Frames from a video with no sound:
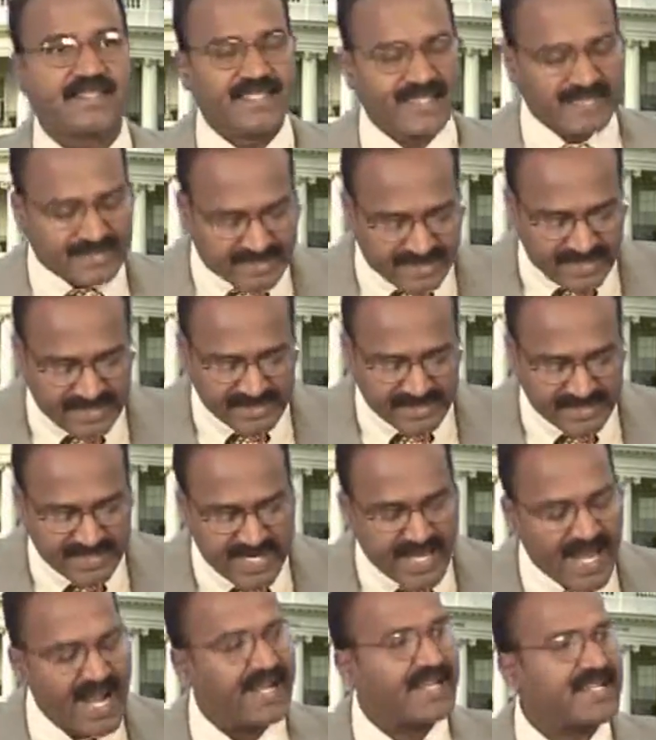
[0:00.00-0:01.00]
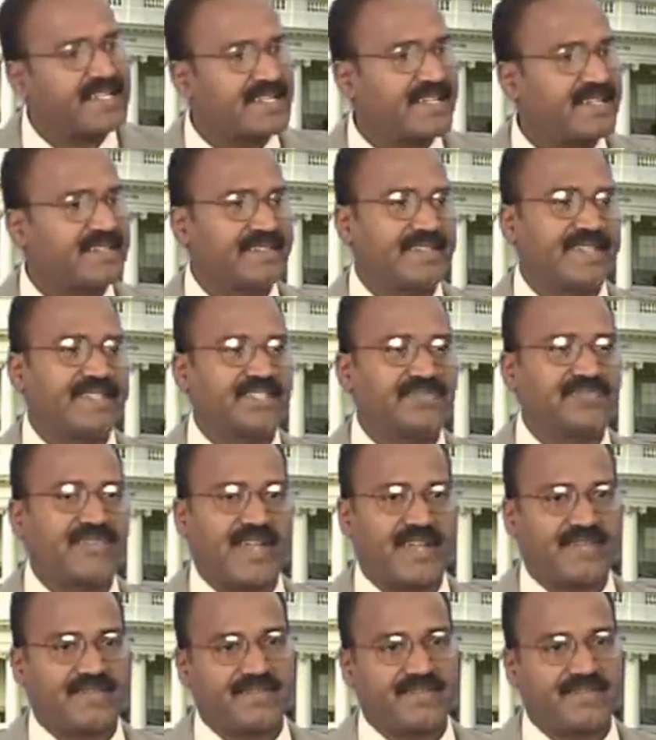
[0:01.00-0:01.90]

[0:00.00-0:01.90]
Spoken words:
33 addition 65.